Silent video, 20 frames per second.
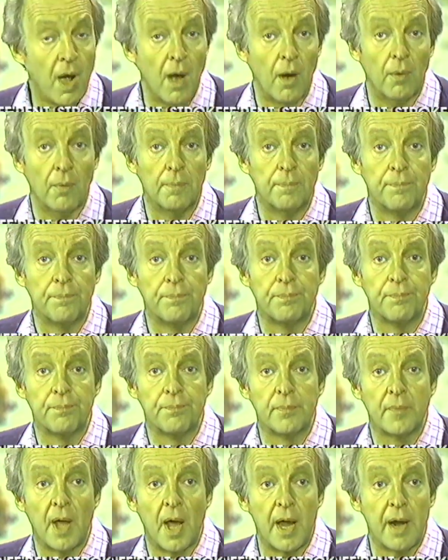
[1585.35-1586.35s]
Wow.
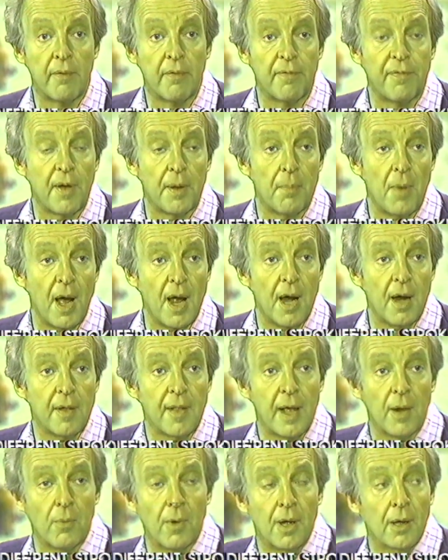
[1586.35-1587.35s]
I never fed my hair
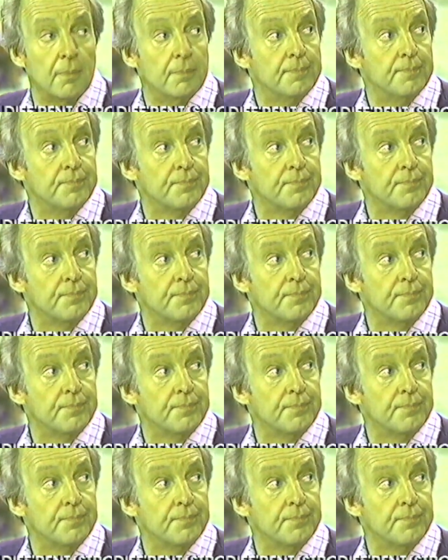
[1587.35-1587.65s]
that well.